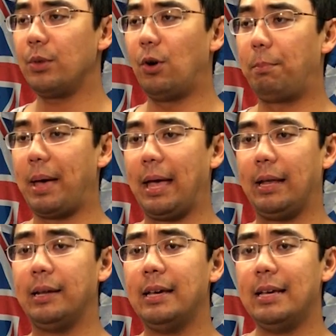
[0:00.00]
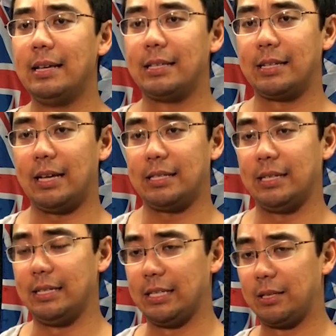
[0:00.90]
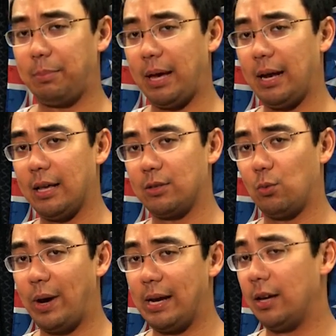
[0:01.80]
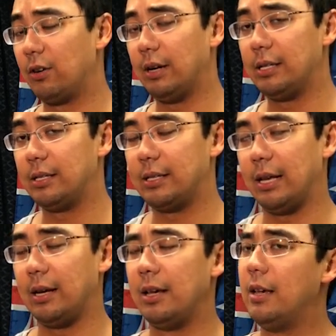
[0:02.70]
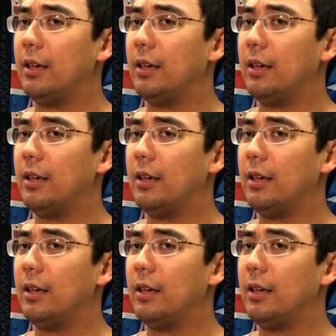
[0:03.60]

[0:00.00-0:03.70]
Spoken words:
or pain starts to dissipate as the weight increases, then